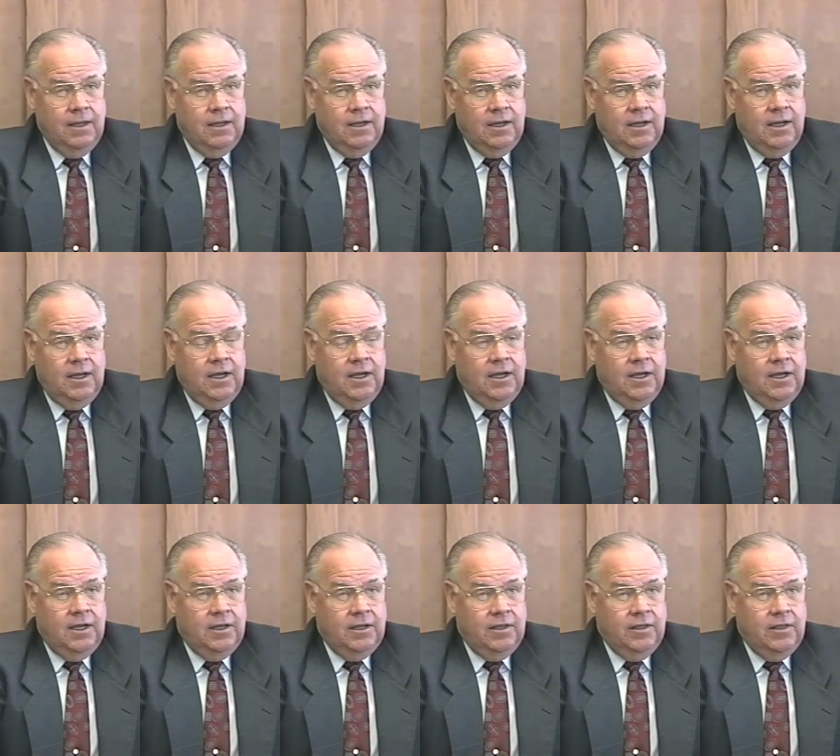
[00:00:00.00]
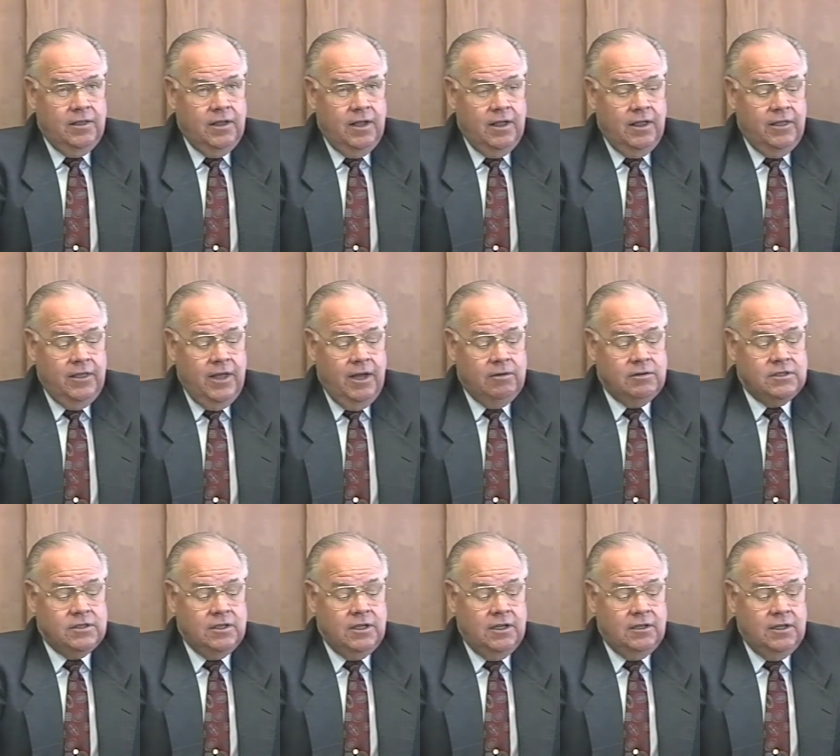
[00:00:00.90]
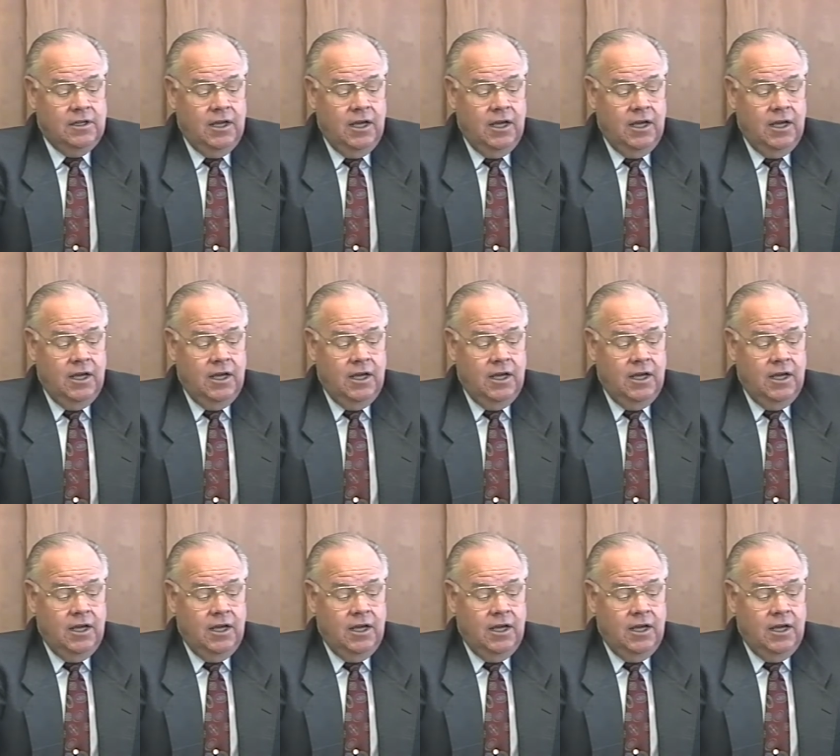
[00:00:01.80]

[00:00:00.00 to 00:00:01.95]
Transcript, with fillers: Uh, that was a,